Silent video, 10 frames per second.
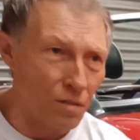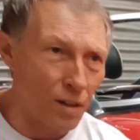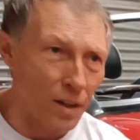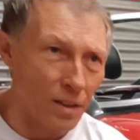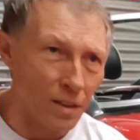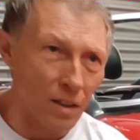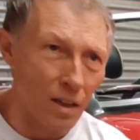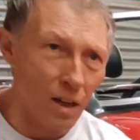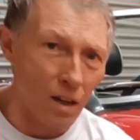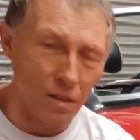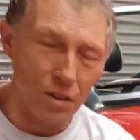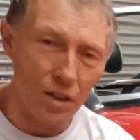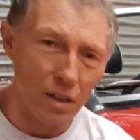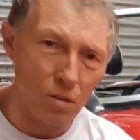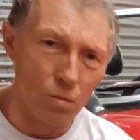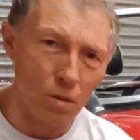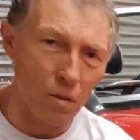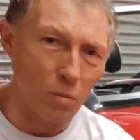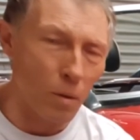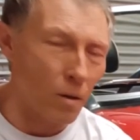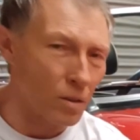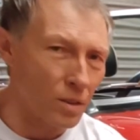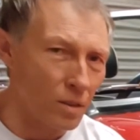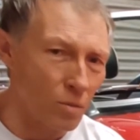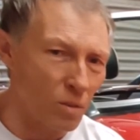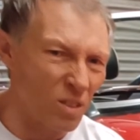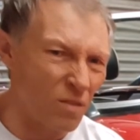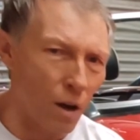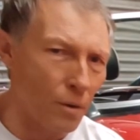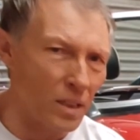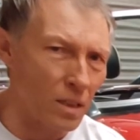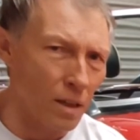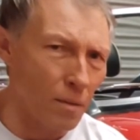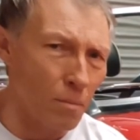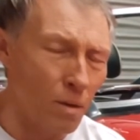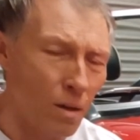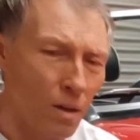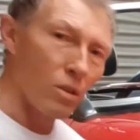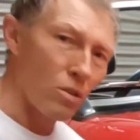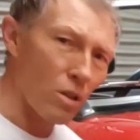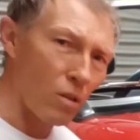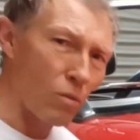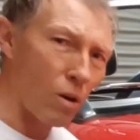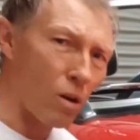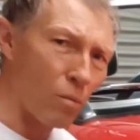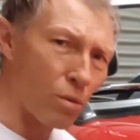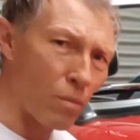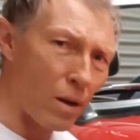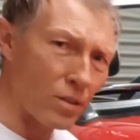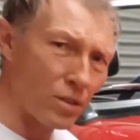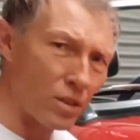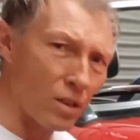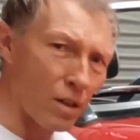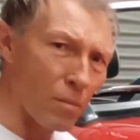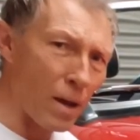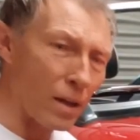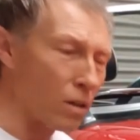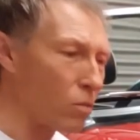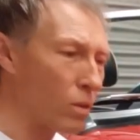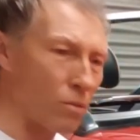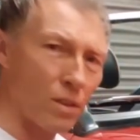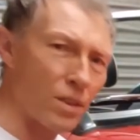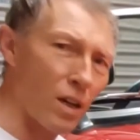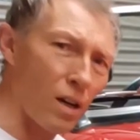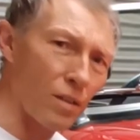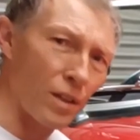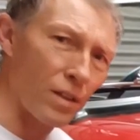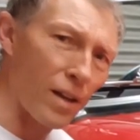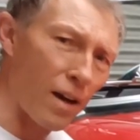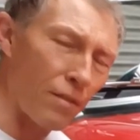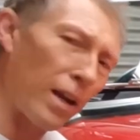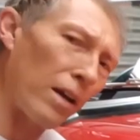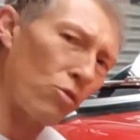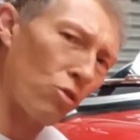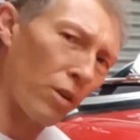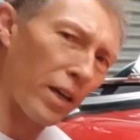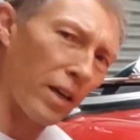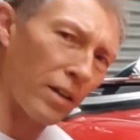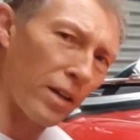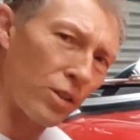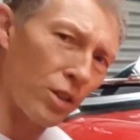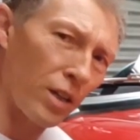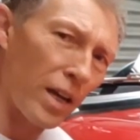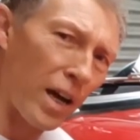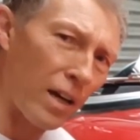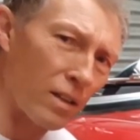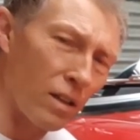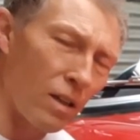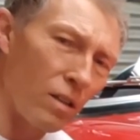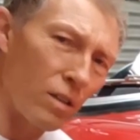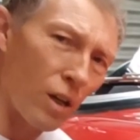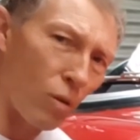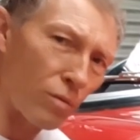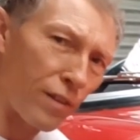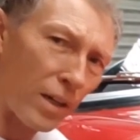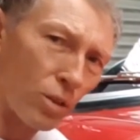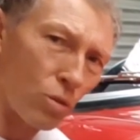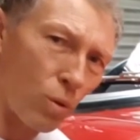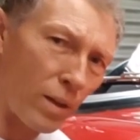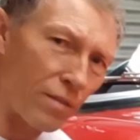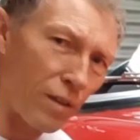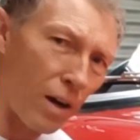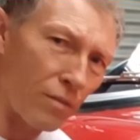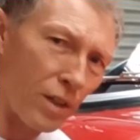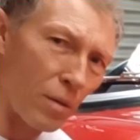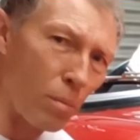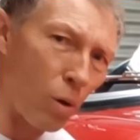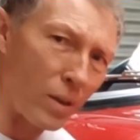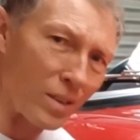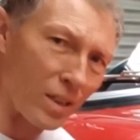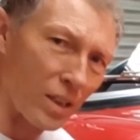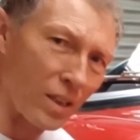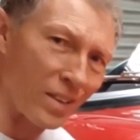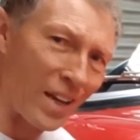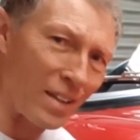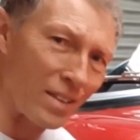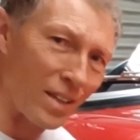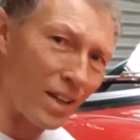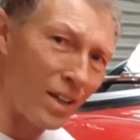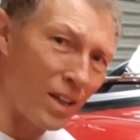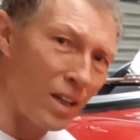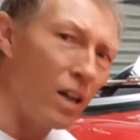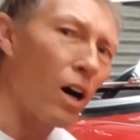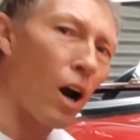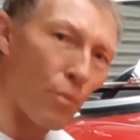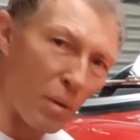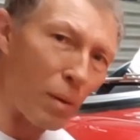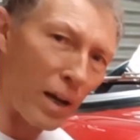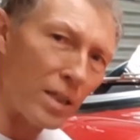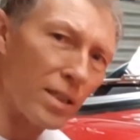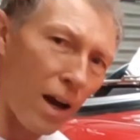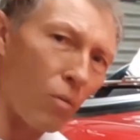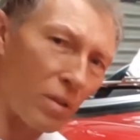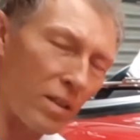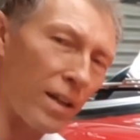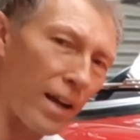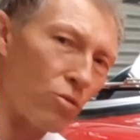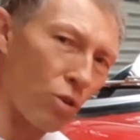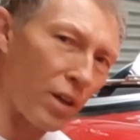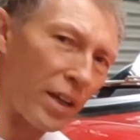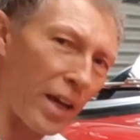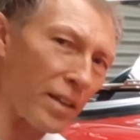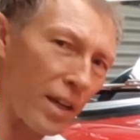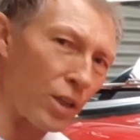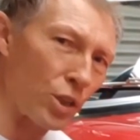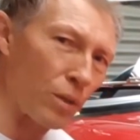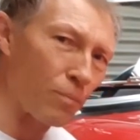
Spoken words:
finding a car that ticked all those boxes was very slim. So what compromises did I make? Well, this car didn't have electronic ignition. It had the old-fashioned 25D points and condenser. I replaced that with an electronic ignition.